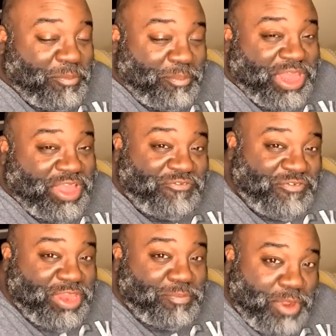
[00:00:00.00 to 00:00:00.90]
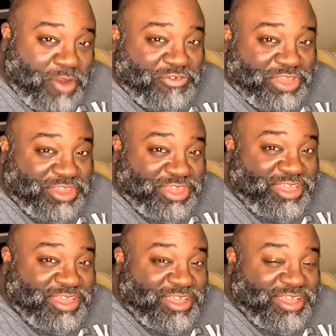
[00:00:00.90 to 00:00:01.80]
but it fit perfectly.
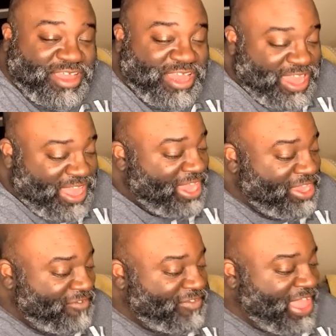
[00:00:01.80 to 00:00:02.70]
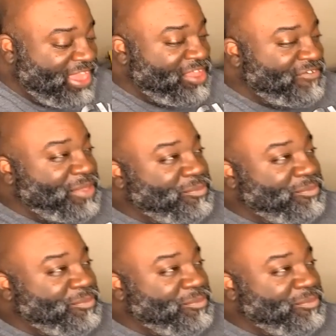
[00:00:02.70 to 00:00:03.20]
Like, I love that